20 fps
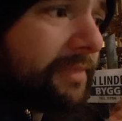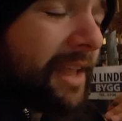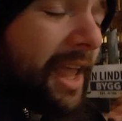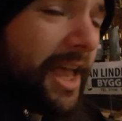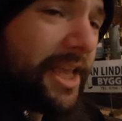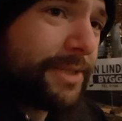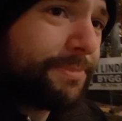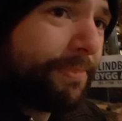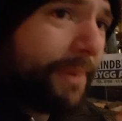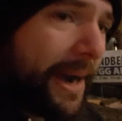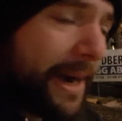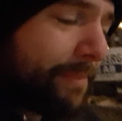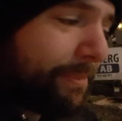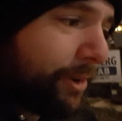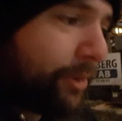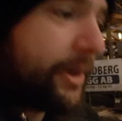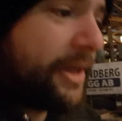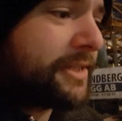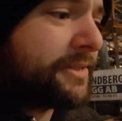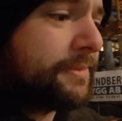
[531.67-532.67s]
as bare
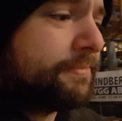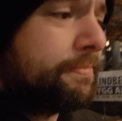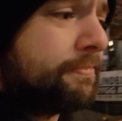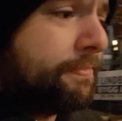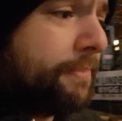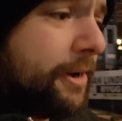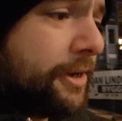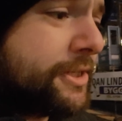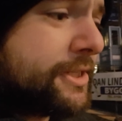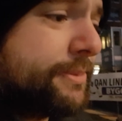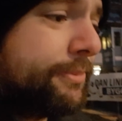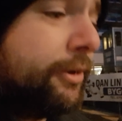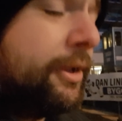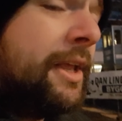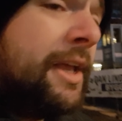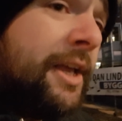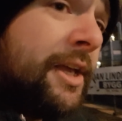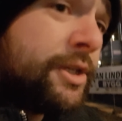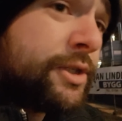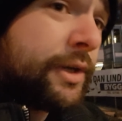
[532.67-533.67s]
bone as possible.
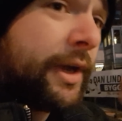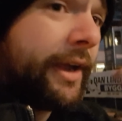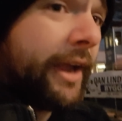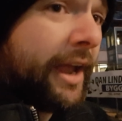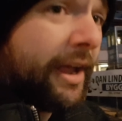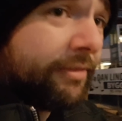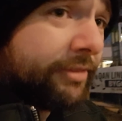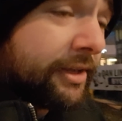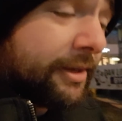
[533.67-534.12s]
So I have